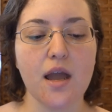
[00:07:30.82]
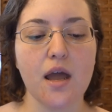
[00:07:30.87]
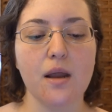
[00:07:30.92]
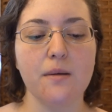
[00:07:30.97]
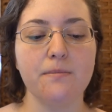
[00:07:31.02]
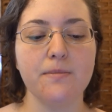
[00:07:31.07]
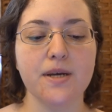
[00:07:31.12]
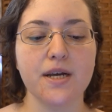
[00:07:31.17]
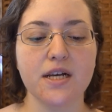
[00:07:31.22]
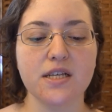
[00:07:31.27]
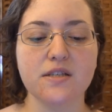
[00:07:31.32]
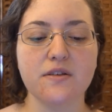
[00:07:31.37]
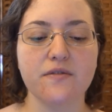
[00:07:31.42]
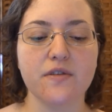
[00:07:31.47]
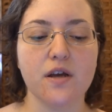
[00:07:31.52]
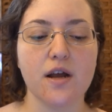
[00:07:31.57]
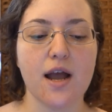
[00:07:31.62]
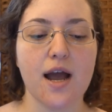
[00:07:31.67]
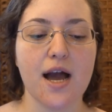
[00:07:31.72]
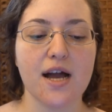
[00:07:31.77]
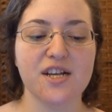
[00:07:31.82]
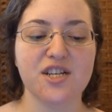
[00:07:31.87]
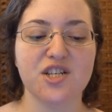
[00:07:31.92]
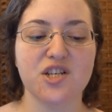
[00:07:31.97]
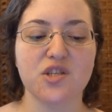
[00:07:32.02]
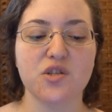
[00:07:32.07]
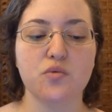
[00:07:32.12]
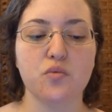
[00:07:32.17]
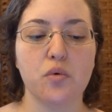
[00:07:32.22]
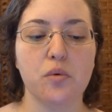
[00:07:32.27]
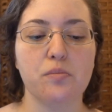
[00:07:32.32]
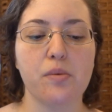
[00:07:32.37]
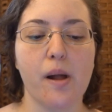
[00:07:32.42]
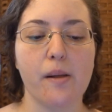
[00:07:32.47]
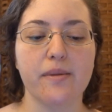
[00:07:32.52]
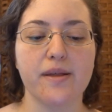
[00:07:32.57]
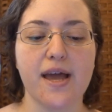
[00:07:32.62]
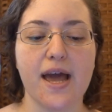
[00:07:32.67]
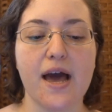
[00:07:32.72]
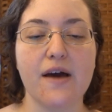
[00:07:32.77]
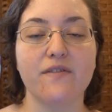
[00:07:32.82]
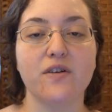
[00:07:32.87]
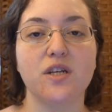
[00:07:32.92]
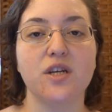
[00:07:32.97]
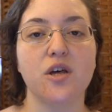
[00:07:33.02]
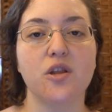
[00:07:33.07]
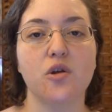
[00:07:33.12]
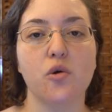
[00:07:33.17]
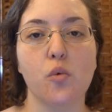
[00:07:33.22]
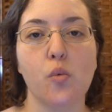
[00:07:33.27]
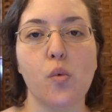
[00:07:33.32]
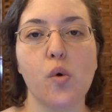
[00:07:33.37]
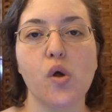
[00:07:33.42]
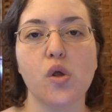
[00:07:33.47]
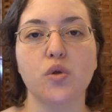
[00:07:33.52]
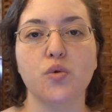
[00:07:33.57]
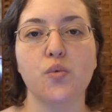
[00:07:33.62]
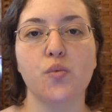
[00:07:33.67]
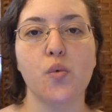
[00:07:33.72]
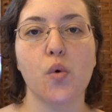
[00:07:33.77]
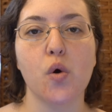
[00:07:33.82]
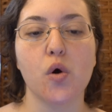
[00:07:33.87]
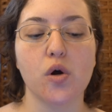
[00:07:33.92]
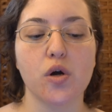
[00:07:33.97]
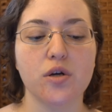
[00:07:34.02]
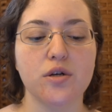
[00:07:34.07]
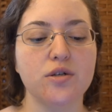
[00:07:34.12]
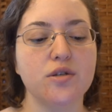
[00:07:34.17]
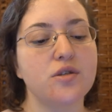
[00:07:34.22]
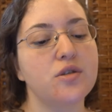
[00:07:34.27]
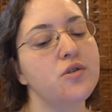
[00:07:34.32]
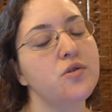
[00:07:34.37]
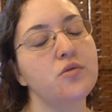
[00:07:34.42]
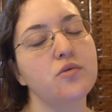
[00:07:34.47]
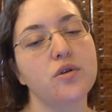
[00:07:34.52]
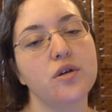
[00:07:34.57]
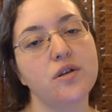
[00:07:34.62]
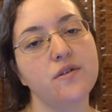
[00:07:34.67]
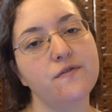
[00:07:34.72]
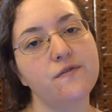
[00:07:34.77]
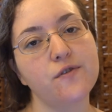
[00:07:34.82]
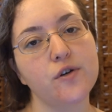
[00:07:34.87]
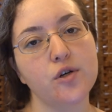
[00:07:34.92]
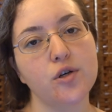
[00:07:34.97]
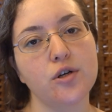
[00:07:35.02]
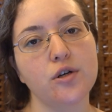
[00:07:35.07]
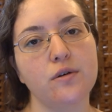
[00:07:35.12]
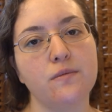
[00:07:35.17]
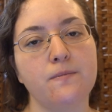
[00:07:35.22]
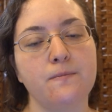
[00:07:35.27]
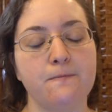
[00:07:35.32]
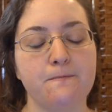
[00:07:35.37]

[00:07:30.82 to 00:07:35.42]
and because of their actions, we'll probably have another world war soon unfurl.